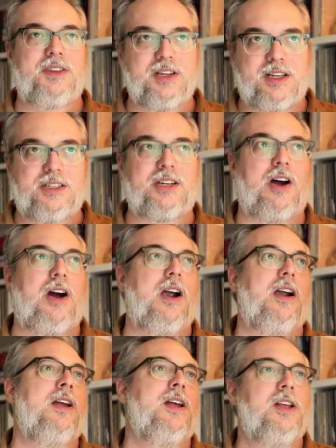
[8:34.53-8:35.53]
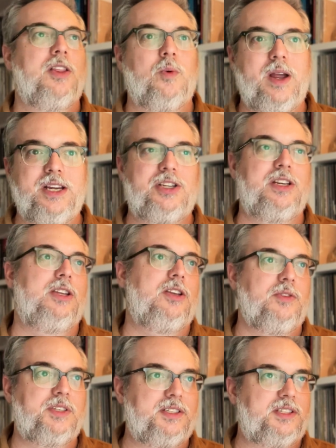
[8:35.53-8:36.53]
guitar, the way she
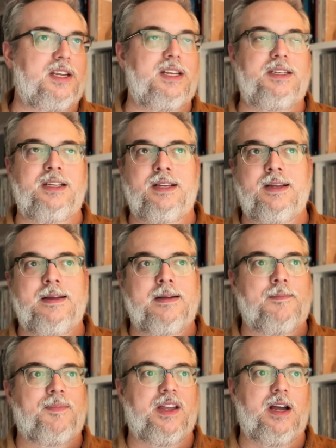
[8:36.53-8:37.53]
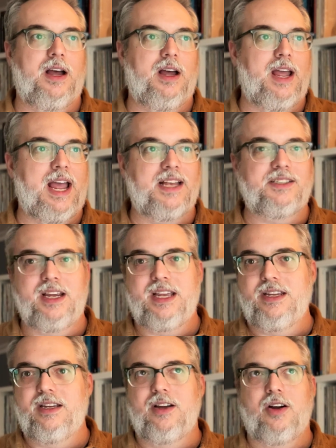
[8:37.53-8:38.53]
uses it as
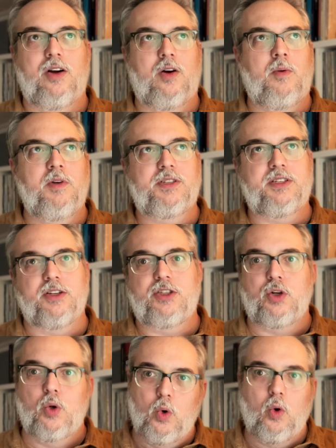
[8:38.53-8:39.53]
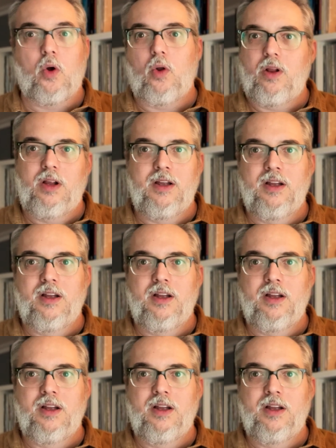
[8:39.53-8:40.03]
almost a tool,